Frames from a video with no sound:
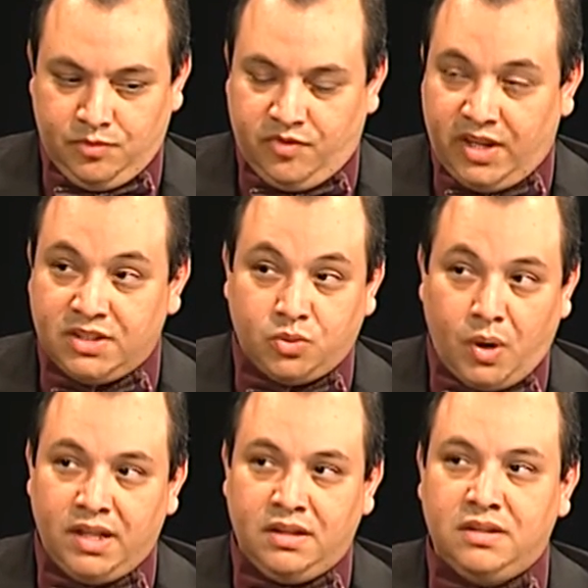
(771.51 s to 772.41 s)

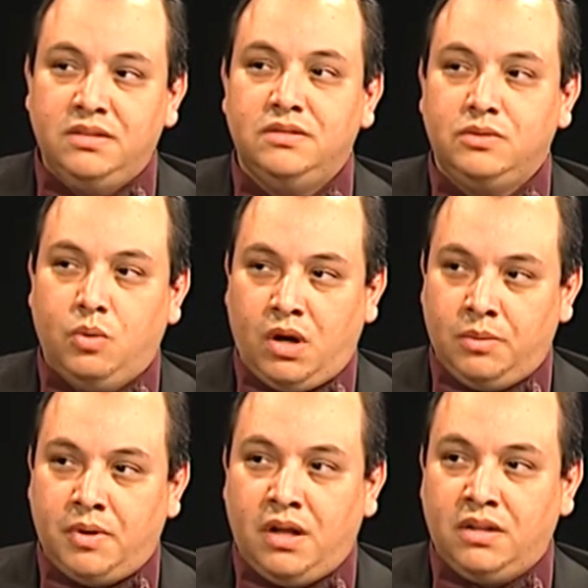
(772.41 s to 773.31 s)
Venezuela,
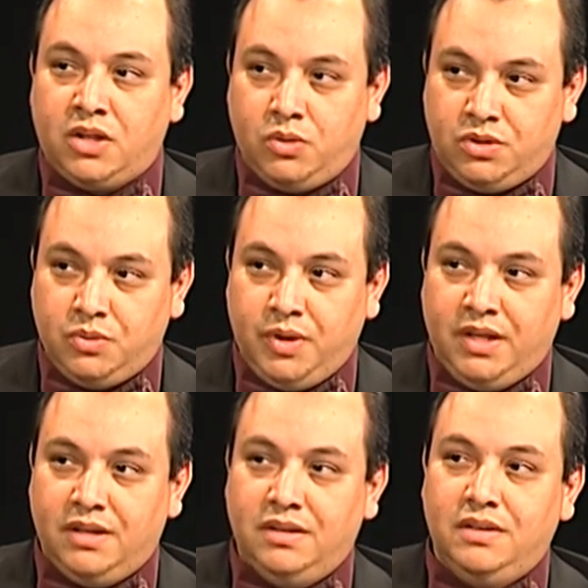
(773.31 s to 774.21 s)
Guatemala, Costa
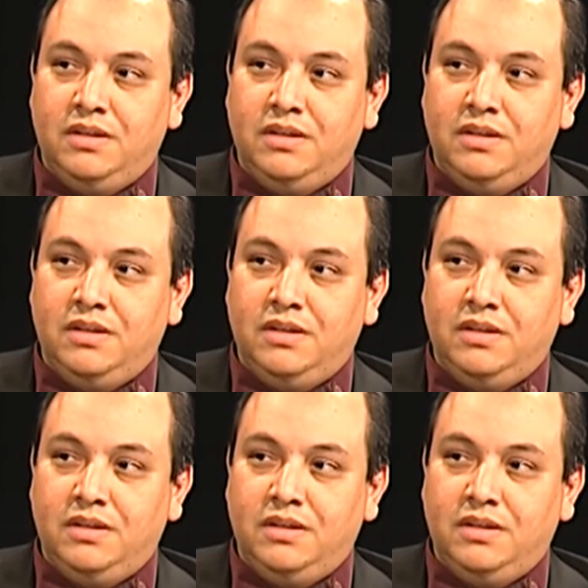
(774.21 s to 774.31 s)
Rica,